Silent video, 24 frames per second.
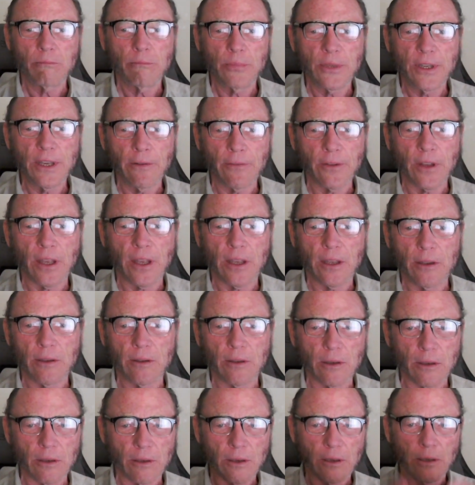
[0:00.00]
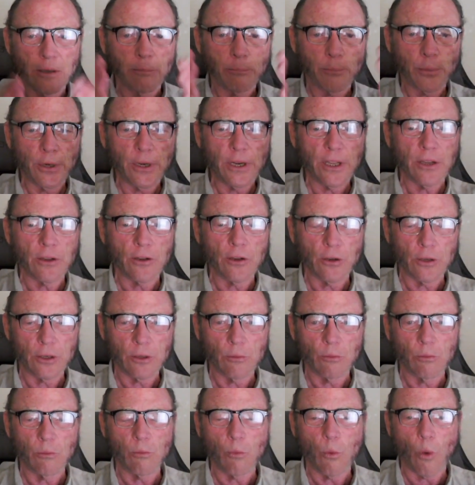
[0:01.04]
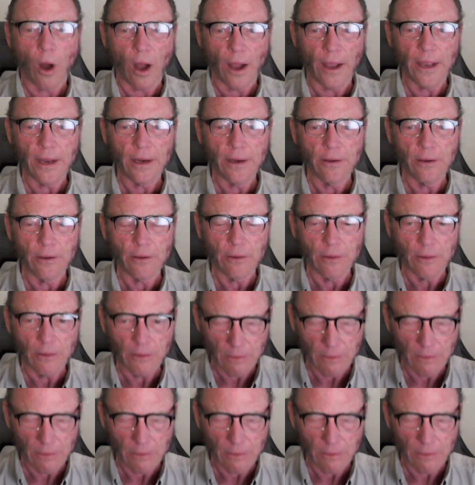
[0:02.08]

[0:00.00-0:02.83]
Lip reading: give a pretty good wide